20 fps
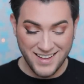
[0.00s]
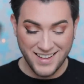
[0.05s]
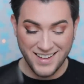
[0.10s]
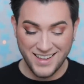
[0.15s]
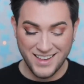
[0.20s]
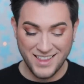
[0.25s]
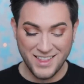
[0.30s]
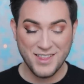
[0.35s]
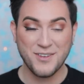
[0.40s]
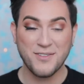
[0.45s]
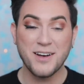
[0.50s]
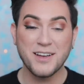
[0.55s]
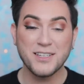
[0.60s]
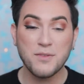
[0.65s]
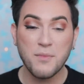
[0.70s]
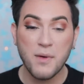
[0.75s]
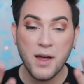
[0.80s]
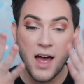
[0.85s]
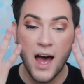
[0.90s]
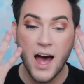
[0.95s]
the
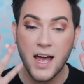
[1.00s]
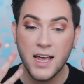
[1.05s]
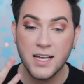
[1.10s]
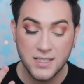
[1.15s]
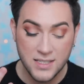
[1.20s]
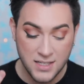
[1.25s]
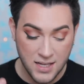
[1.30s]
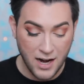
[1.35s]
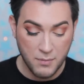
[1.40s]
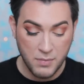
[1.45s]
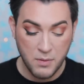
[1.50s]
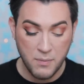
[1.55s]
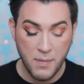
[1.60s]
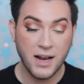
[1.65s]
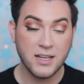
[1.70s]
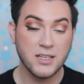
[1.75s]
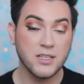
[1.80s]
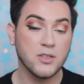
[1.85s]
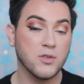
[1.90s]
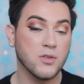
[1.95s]
rest of my eyes, and I'll be
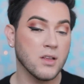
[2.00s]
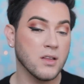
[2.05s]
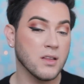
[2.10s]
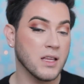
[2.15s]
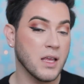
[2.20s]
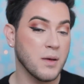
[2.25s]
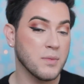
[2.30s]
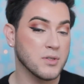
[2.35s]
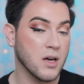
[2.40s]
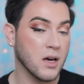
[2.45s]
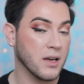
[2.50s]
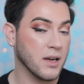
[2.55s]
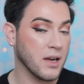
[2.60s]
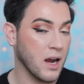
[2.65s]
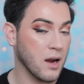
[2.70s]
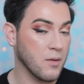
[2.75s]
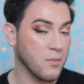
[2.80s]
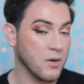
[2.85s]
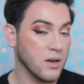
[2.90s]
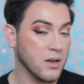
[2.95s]
back to do the lips on
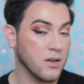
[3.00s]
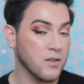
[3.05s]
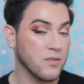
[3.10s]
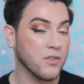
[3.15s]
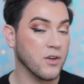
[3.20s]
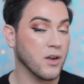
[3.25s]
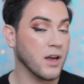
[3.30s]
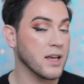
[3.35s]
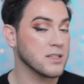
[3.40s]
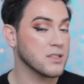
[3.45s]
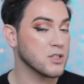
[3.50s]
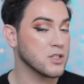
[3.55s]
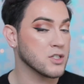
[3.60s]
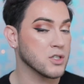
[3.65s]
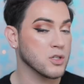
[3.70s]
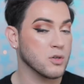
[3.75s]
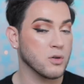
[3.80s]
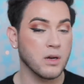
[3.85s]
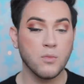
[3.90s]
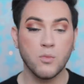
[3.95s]
camera for you guys to
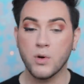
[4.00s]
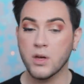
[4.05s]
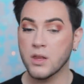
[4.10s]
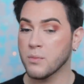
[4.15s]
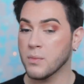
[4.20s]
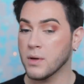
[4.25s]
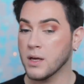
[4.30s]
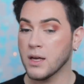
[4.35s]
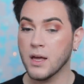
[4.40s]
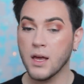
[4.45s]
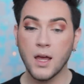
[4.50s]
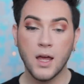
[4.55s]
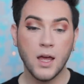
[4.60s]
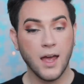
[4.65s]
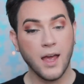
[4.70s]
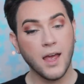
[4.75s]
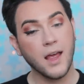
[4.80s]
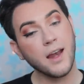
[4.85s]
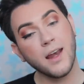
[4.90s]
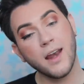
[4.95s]
scream with me.
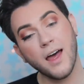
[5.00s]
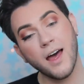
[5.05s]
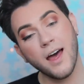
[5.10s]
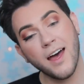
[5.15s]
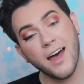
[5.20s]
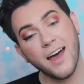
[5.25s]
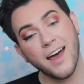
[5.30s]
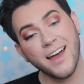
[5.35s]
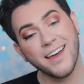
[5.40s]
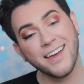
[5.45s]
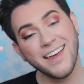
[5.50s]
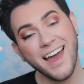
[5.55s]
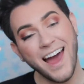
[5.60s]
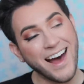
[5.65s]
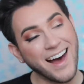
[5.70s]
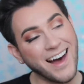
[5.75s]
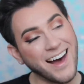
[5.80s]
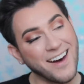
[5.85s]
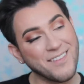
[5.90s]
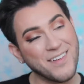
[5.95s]
And uh, yeah,
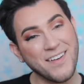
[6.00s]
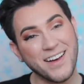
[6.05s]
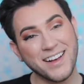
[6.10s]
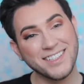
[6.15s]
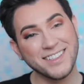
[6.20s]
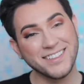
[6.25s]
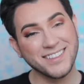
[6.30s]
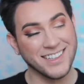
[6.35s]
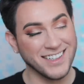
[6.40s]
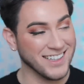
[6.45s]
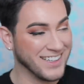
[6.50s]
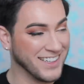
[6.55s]
I'll be back soon.